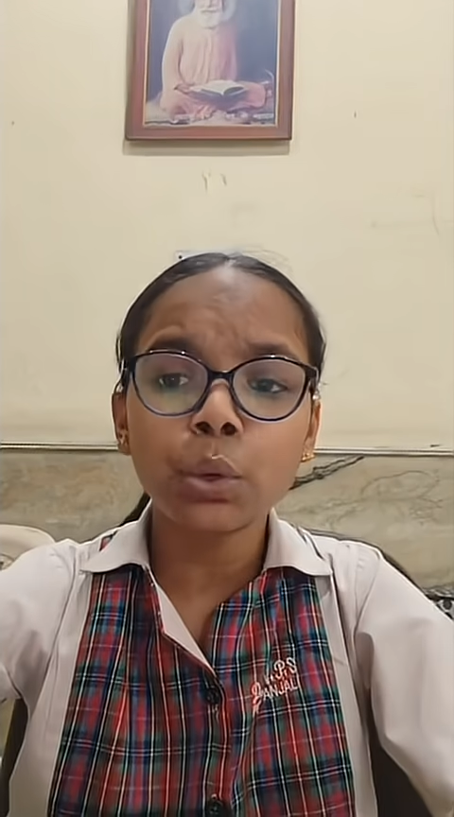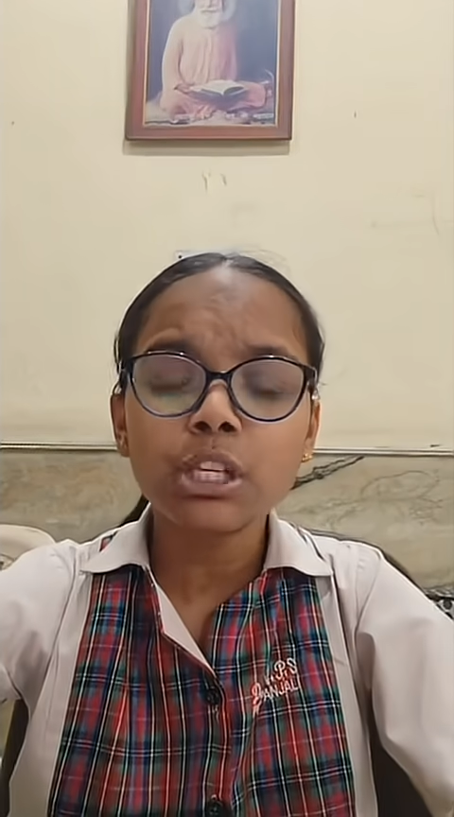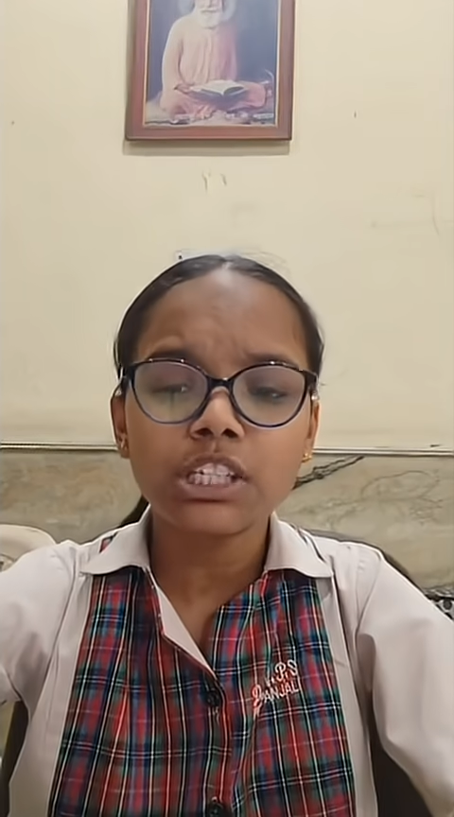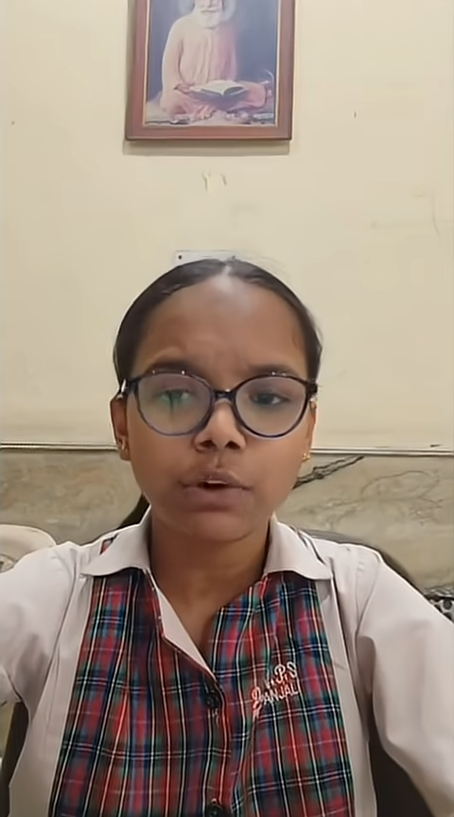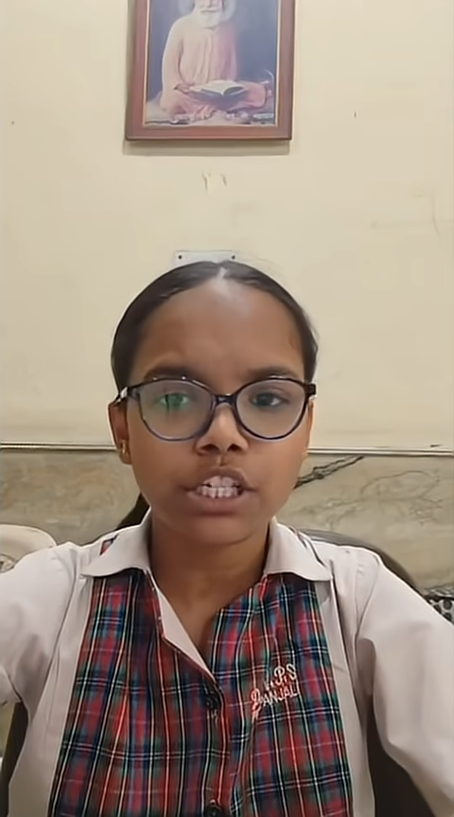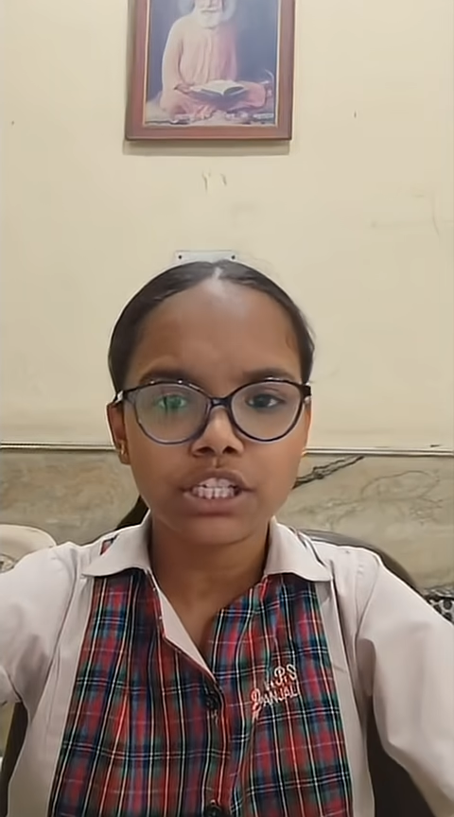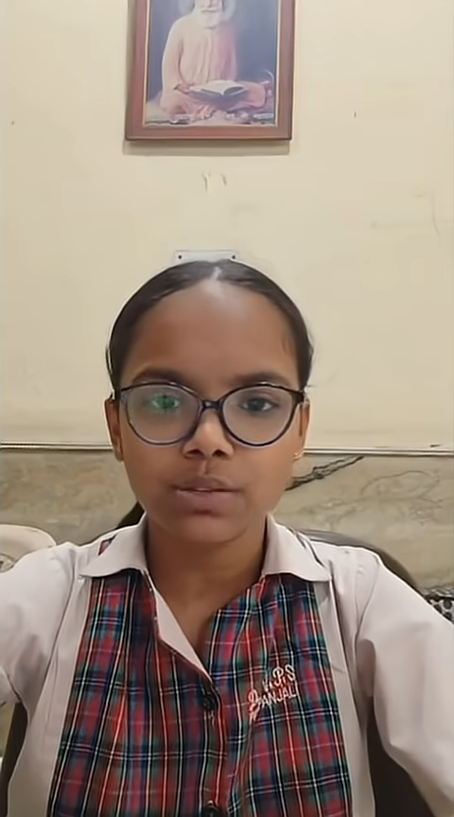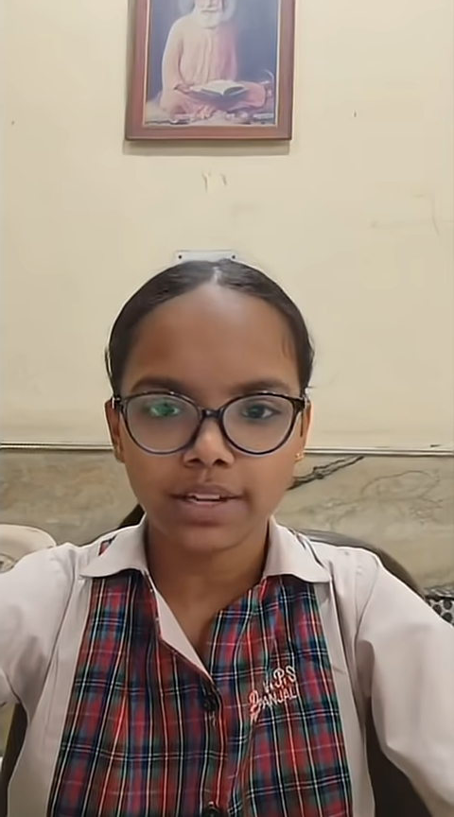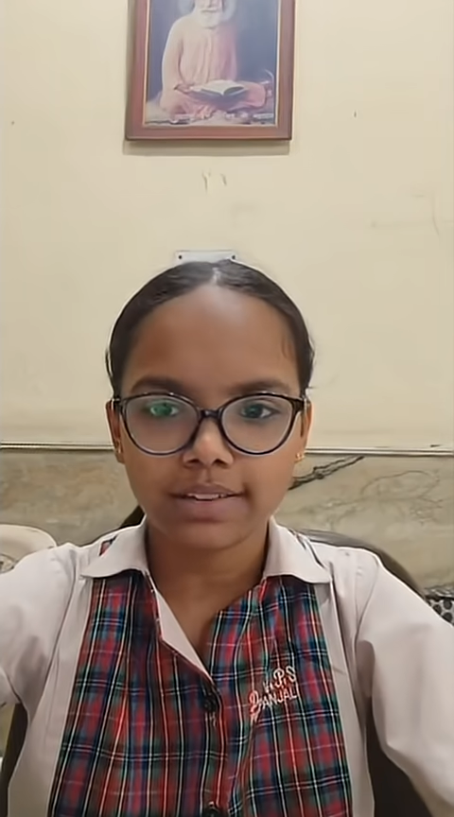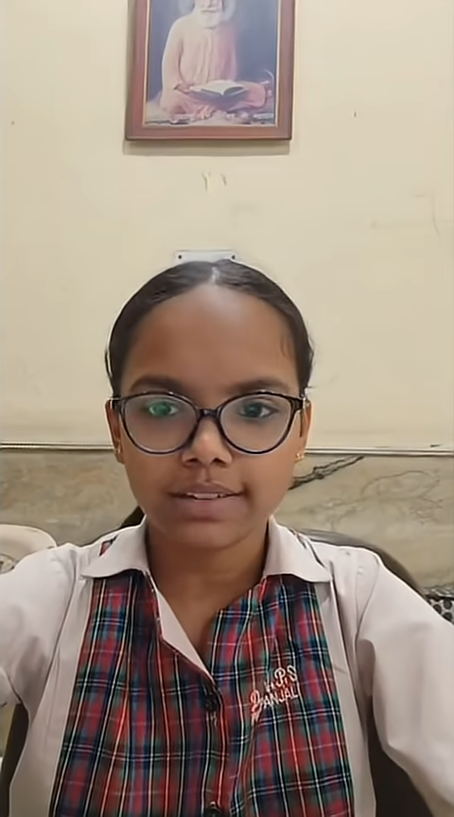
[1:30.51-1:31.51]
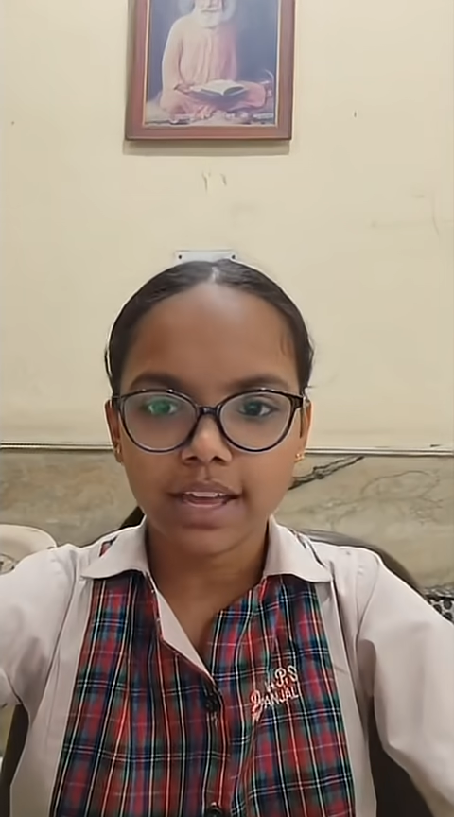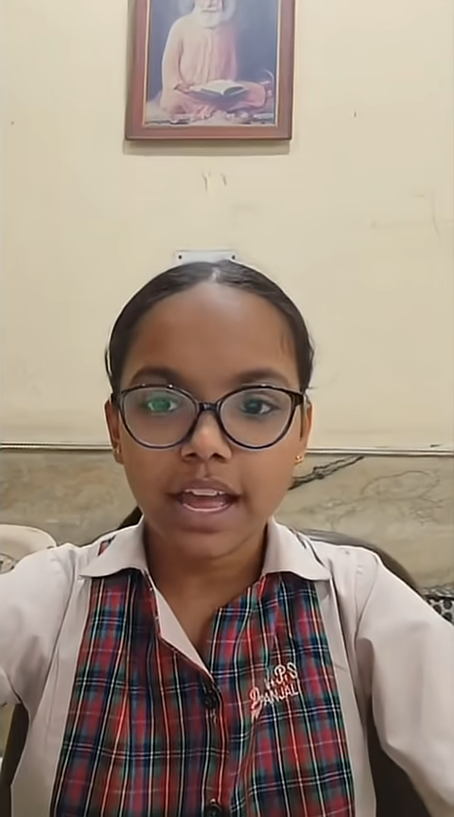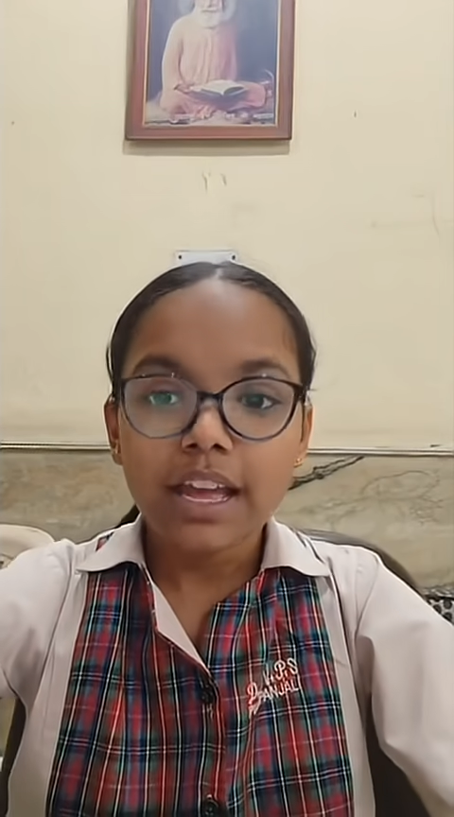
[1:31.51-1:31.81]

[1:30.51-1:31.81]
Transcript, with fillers: tool for students,